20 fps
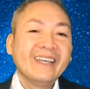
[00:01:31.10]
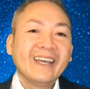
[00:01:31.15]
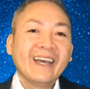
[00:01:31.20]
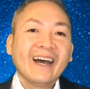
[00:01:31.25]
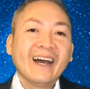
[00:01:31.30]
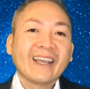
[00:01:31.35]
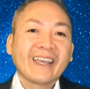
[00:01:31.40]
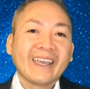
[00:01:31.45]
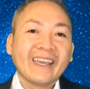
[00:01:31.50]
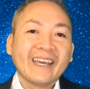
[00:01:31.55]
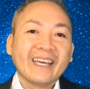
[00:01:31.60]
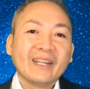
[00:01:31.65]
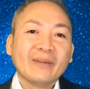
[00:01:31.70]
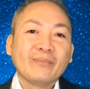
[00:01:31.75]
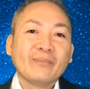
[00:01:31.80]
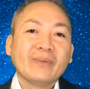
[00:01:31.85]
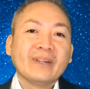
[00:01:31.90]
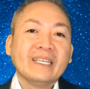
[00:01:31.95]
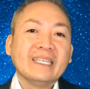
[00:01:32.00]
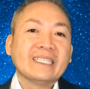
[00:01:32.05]
Again,
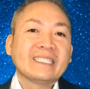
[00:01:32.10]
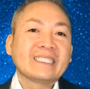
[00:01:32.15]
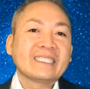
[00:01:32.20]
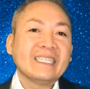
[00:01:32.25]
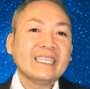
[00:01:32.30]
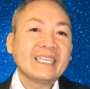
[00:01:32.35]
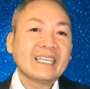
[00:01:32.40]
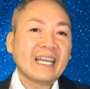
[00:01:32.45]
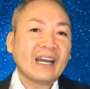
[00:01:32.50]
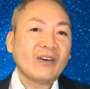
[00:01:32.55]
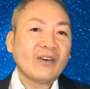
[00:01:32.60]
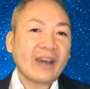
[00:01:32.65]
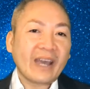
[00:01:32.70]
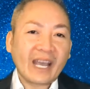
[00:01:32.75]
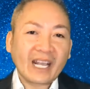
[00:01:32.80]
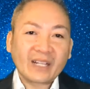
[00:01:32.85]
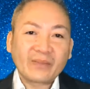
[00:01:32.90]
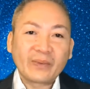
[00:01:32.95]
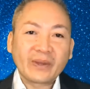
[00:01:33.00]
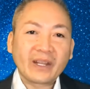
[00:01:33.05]
please seek out
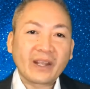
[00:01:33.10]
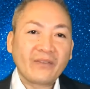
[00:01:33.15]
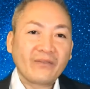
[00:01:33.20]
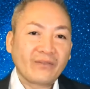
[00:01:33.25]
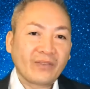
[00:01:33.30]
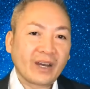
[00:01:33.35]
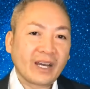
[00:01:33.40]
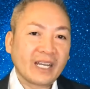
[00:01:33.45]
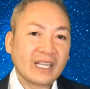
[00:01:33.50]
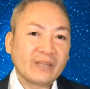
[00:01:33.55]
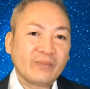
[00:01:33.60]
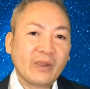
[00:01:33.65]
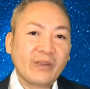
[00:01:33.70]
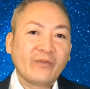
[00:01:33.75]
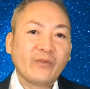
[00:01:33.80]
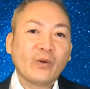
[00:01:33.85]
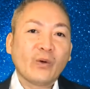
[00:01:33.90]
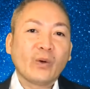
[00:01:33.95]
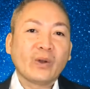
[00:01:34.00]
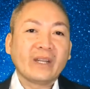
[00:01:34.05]
expert advice
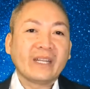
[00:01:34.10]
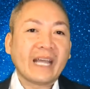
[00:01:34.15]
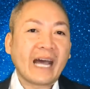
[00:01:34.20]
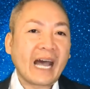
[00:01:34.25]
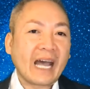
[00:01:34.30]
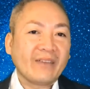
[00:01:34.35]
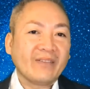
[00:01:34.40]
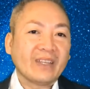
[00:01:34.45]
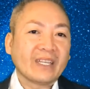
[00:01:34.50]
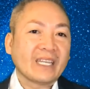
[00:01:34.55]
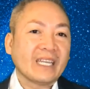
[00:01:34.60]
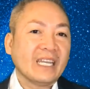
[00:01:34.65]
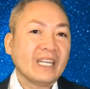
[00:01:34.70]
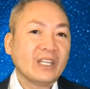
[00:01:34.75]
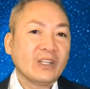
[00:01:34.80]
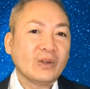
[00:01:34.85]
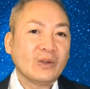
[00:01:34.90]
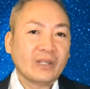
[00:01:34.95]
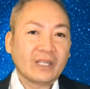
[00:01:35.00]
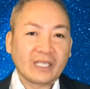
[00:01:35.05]
before diving
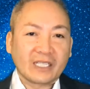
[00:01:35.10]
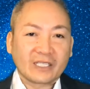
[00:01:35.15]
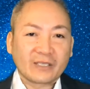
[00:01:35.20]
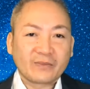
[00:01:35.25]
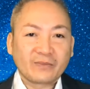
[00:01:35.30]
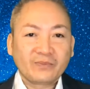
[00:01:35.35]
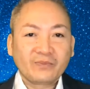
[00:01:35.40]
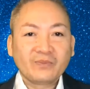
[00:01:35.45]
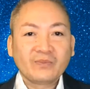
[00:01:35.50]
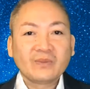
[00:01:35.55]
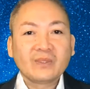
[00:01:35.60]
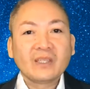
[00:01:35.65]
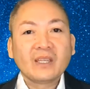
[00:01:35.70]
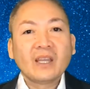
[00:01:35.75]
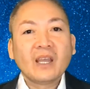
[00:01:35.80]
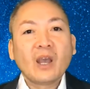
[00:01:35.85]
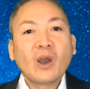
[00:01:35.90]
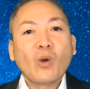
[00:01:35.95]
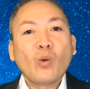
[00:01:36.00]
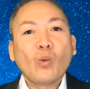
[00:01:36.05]
into this.
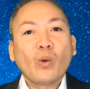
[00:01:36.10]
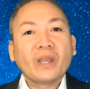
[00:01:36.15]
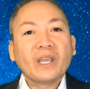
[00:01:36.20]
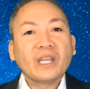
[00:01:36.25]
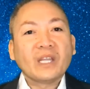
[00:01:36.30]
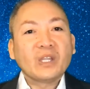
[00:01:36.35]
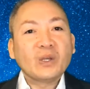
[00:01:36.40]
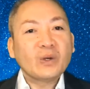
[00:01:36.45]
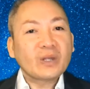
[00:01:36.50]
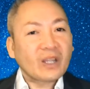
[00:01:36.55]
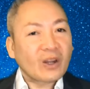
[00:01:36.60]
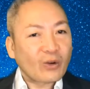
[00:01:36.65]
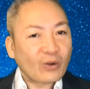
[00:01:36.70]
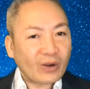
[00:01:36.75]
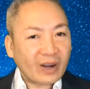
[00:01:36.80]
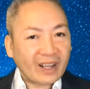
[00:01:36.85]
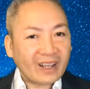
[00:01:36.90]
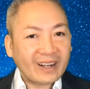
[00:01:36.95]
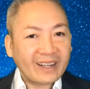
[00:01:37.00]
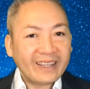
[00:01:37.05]
When you do it
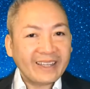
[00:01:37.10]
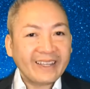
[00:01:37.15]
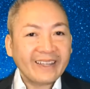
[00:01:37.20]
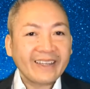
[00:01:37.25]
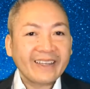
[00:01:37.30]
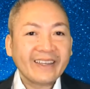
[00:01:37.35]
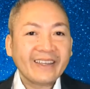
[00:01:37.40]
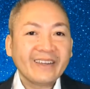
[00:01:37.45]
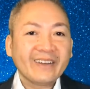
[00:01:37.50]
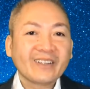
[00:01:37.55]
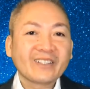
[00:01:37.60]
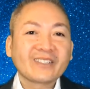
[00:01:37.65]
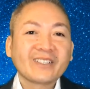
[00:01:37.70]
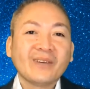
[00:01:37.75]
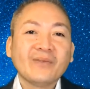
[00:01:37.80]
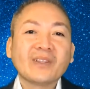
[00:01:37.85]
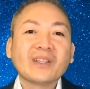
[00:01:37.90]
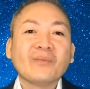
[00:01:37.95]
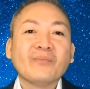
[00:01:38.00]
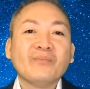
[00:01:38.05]
correctly, here are
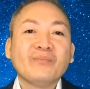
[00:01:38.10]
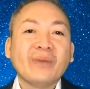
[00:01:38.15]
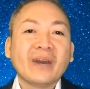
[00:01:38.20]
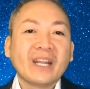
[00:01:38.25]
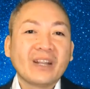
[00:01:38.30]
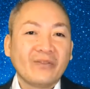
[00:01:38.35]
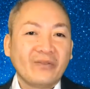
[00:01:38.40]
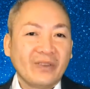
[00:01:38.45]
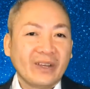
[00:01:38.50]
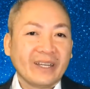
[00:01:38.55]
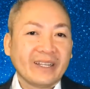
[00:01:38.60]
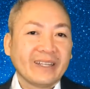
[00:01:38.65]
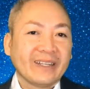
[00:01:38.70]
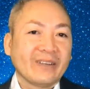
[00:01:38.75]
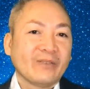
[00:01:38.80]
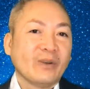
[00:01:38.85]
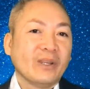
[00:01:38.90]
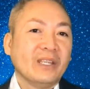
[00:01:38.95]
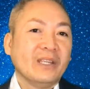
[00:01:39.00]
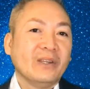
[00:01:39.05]
some of the benefits
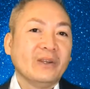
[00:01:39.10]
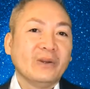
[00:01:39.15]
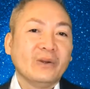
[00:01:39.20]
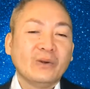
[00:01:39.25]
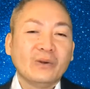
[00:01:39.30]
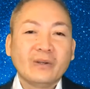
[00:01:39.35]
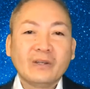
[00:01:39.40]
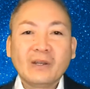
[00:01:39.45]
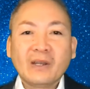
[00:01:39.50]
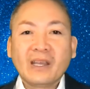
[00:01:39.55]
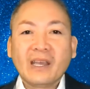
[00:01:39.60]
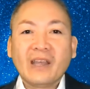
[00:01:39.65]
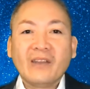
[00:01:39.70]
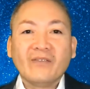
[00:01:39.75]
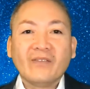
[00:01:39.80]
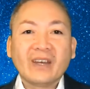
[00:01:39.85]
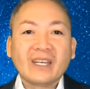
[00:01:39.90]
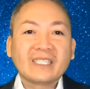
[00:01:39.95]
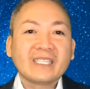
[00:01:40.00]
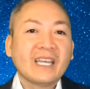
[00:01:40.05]
when you
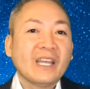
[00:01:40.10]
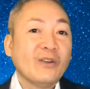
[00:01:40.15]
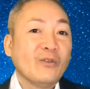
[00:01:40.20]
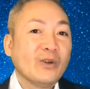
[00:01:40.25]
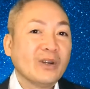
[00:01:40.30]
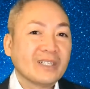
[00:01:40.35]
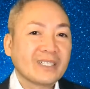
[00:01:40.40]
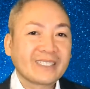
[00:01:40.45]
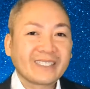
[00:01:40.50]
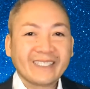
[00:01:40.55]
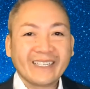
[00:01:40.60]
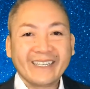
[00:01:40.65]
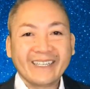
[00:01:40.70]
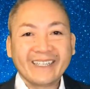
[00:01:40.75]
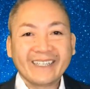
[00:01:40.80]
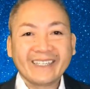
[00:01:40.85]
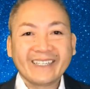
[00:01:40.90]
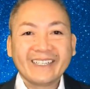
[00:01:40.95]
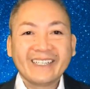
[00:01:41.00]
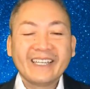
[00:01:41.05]
invest in real
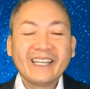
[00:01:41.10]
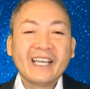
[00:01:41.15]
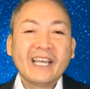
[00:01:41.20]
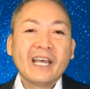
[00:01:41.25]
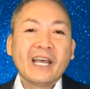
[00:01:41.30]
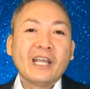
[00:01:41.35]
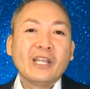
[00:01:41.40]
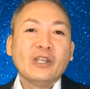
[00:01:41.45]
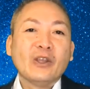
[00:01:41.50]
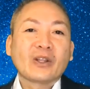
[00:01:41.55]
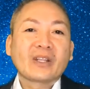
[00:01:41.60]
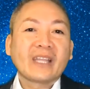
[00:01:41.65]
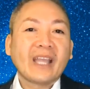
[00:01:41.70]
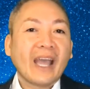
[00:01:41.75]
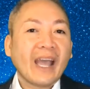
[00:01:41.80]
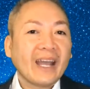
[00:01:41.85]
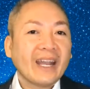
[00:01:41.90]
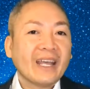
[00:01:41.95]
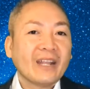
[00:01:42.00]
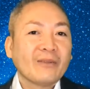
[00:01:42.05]
estate. Your
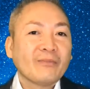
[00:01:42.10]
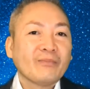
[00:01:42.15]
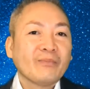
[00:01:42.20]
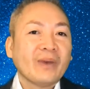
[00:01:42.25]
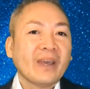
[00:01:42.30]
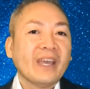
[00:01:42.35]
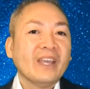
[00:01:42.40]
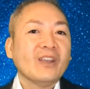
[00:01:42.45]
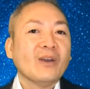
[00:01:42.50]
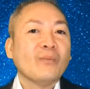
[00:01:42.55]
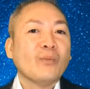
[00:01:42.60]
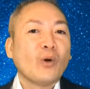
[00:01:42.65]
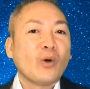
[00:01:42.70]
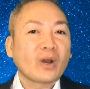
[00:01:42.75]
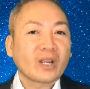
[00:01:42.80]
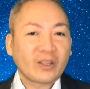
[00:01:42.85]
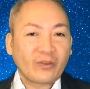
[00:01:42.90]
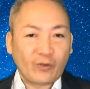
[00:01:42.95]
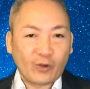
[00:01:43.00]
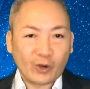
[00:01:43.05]
tenant pay your
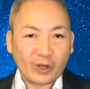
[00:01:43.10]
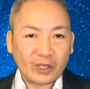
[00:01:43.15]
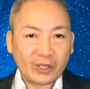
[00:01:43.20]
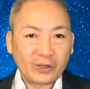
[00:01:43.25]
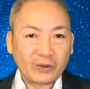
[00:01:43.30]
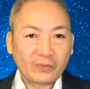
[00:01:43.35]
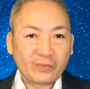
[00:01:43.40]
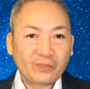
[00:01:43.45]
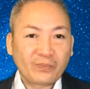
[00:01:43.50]
mortgage for you.